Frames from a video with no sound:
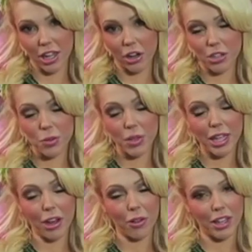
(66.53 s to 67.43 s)
in there. It's
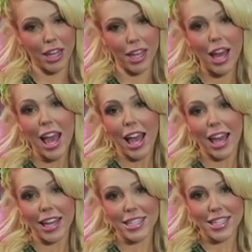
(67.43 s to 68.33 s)
really healthy
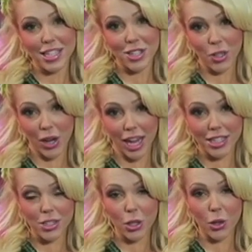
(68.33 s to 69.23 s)
and it tastes
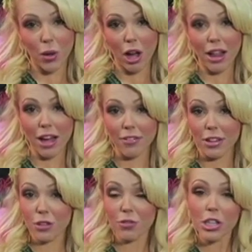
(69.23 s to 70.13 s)
great. So I'll have
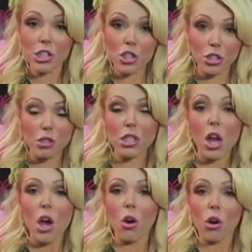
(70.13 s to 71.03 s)
either fresh juice
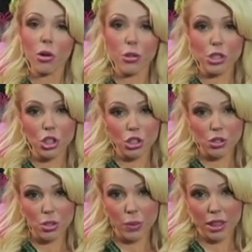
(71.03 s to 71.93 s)
or orange
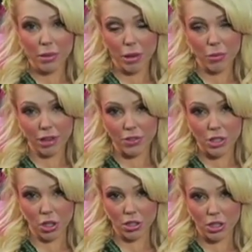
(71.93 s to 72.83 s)
juice with my
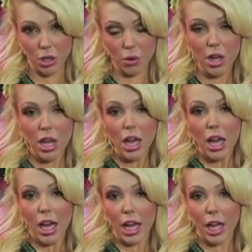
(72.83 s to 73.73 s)
breakfast also.
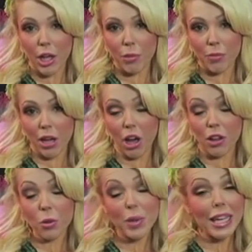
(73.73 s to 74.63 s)

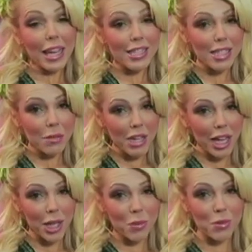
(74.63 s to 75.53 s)
On the weekends,
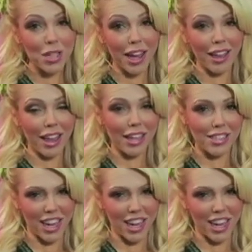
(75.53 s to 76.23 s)
sometimes I like